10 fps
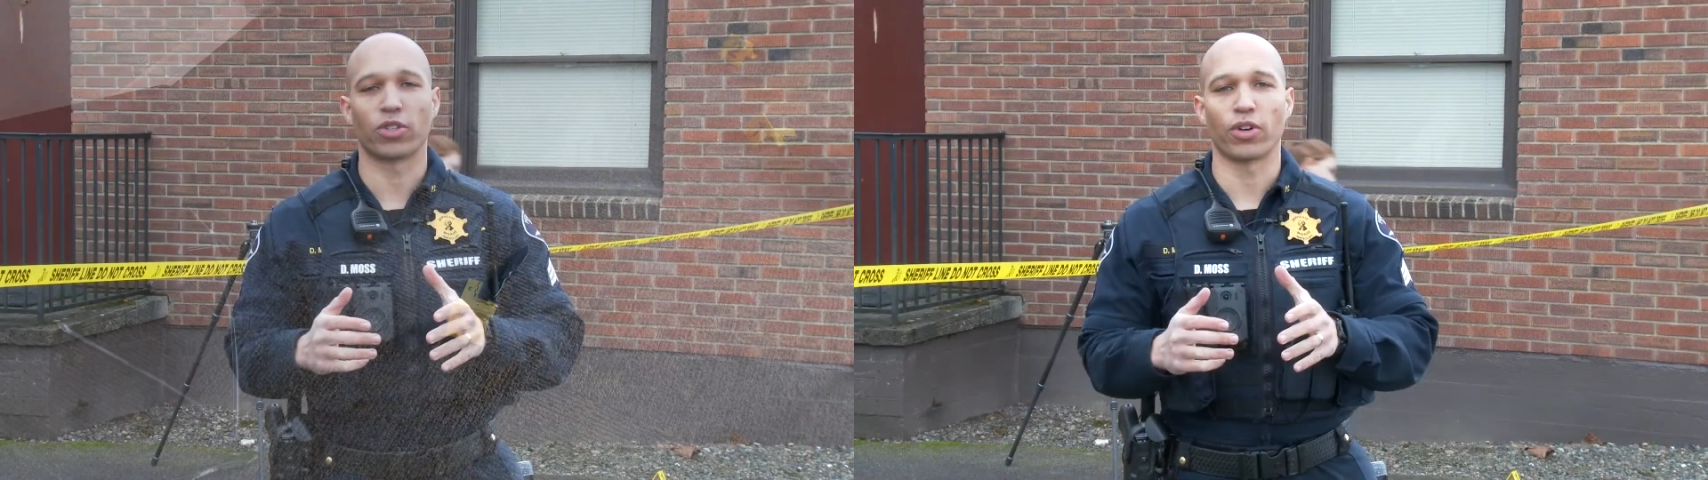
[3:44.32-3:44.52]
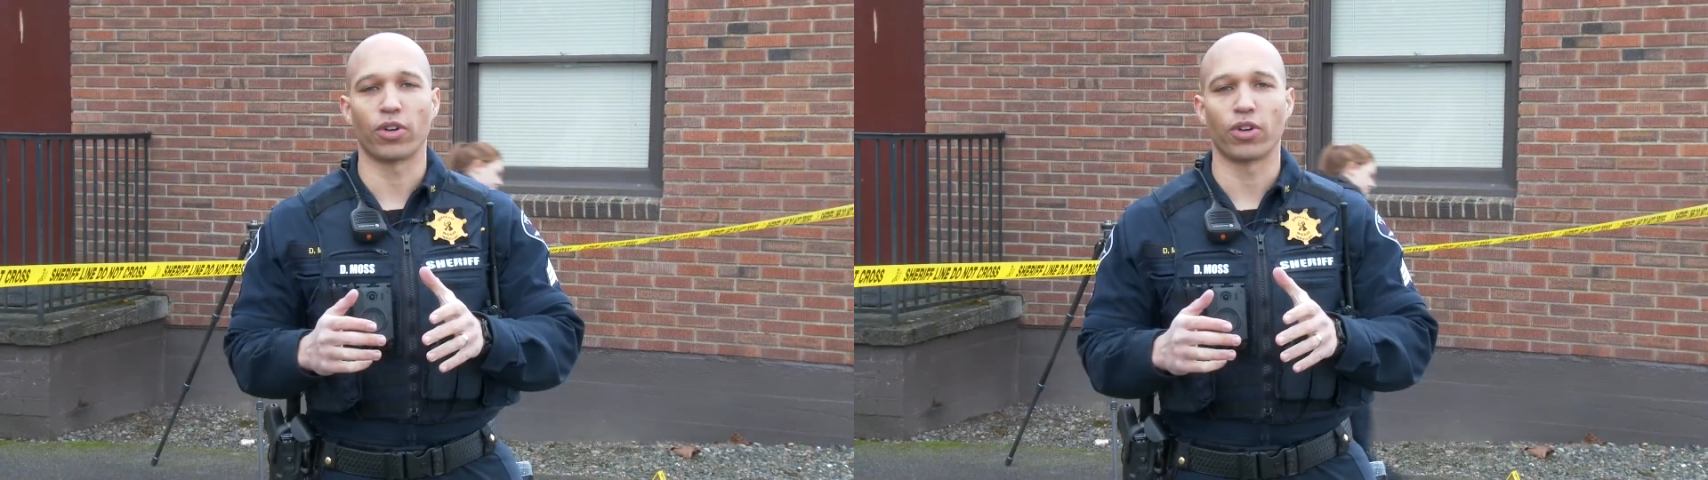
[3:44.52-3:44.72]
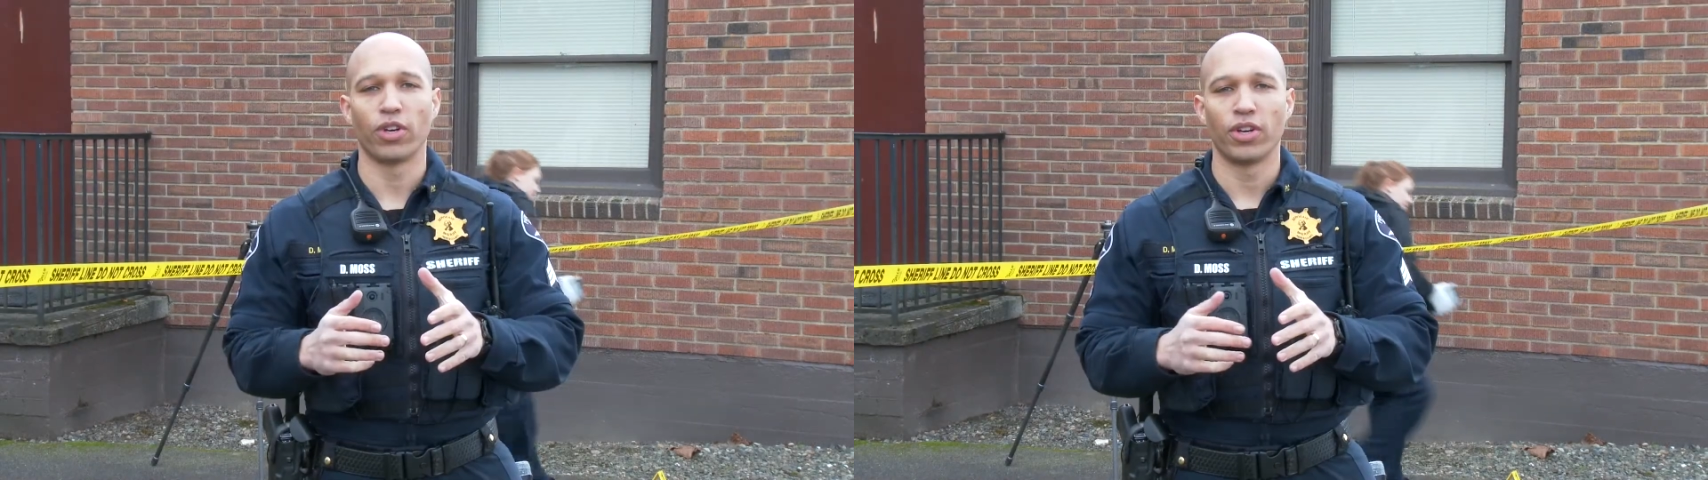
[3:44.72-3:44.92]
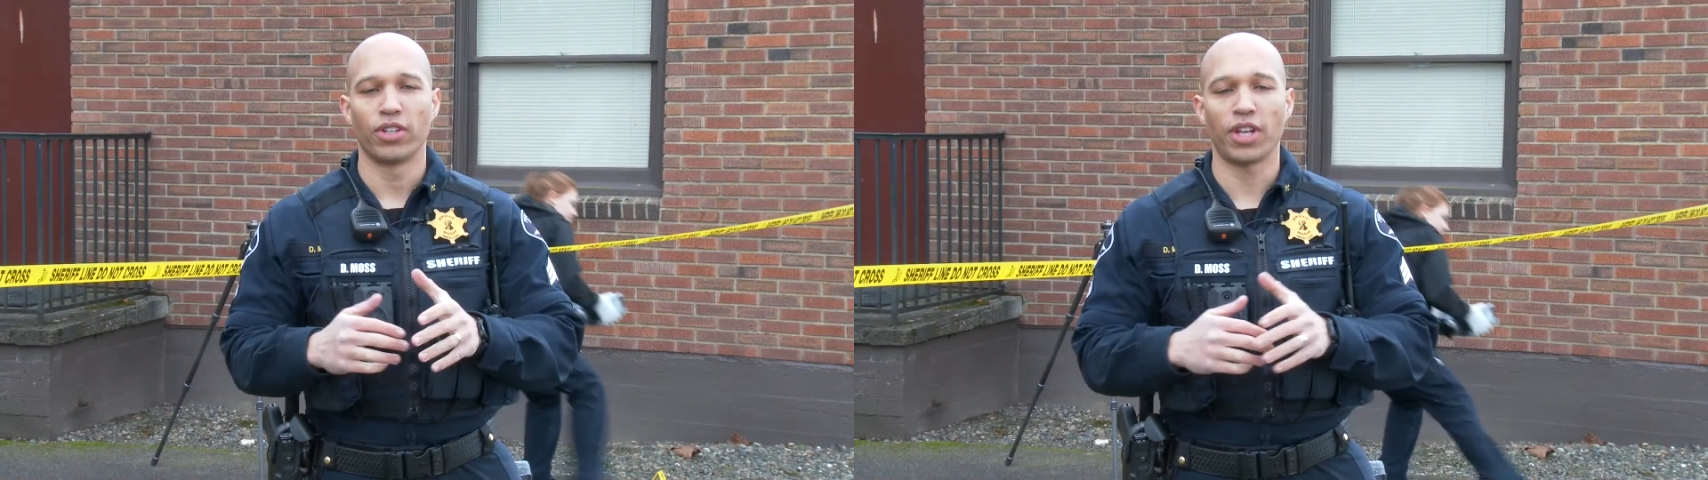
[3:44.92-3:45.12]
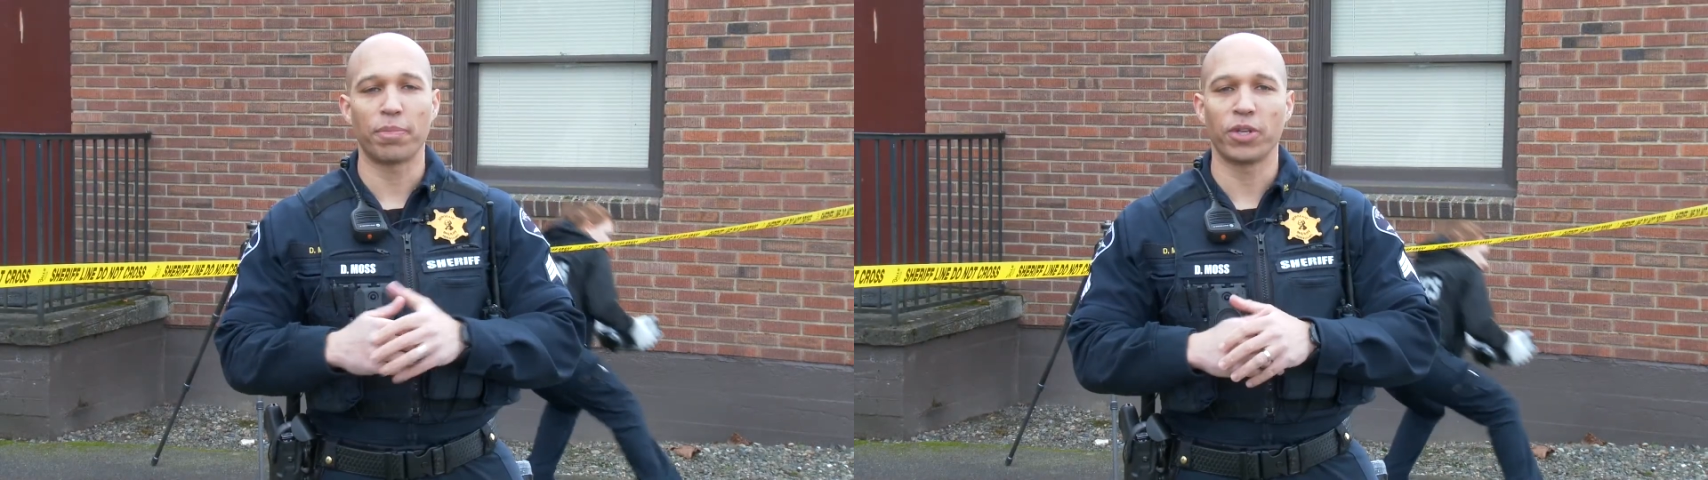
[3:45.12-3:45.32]
occur,
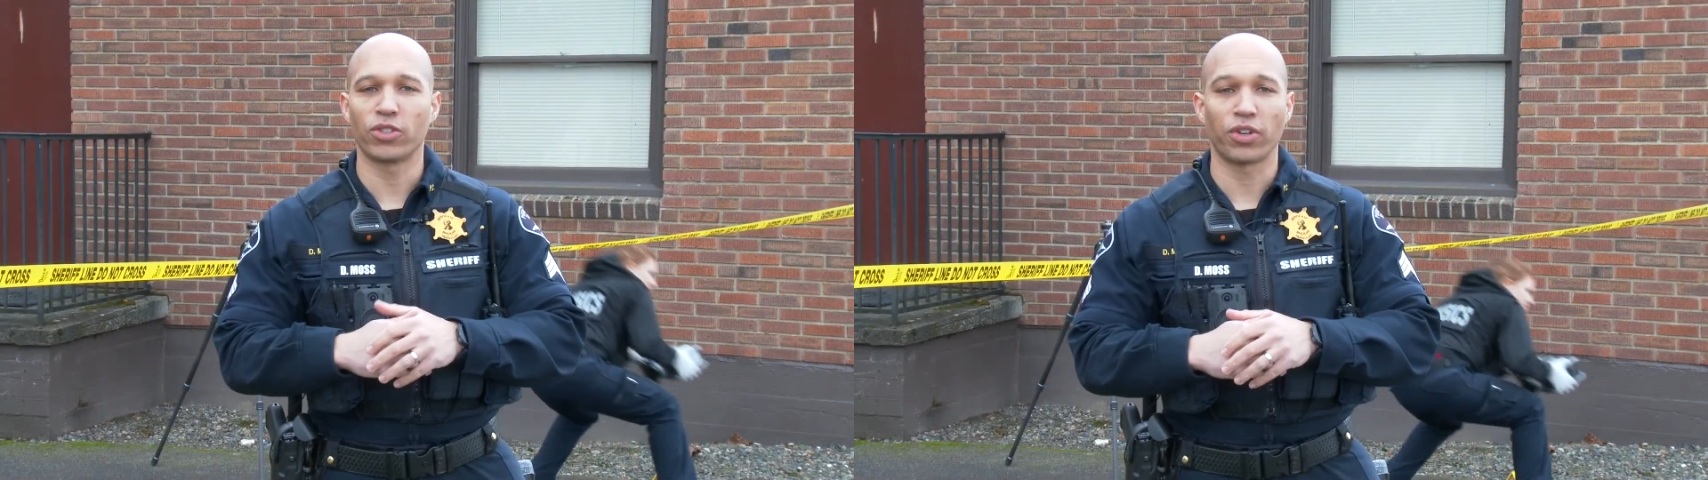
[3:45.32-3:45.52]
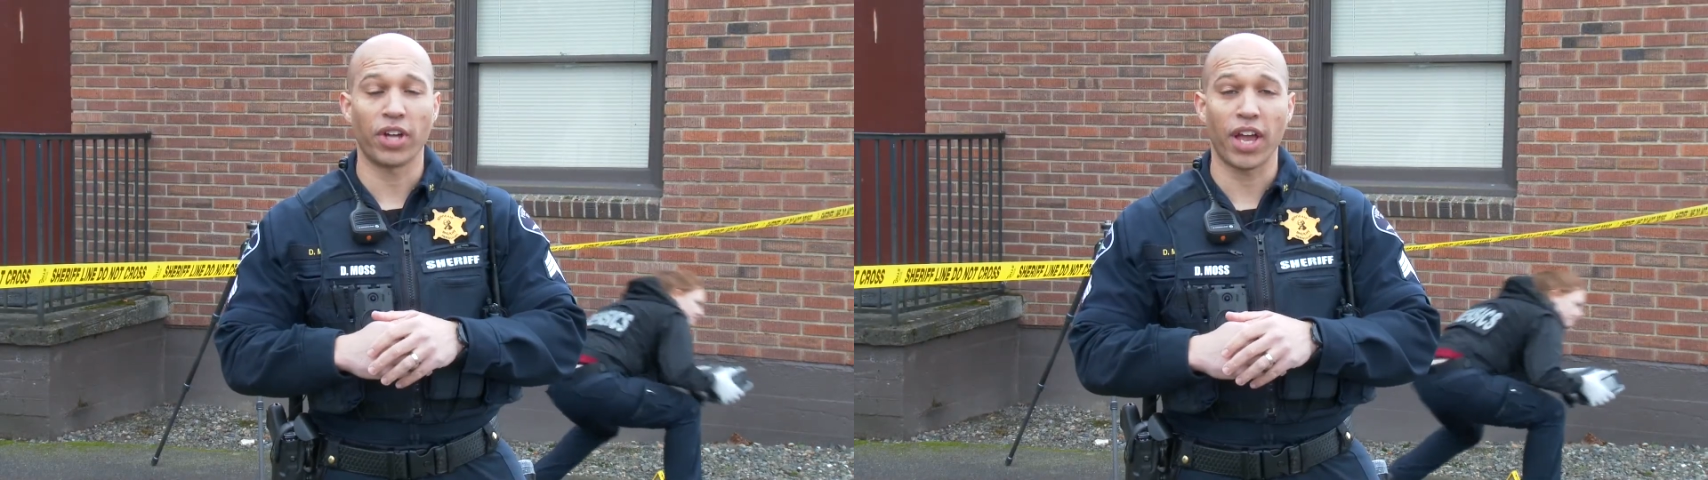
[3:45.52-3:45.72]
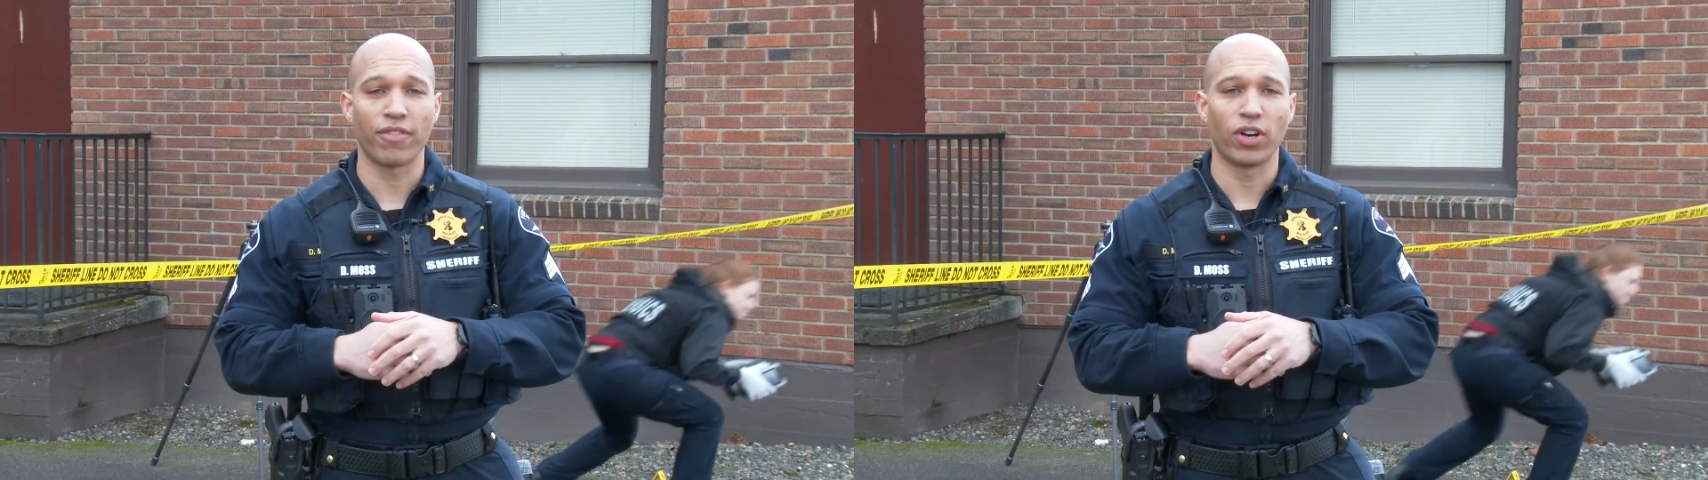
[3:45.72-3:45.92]
deputies don't have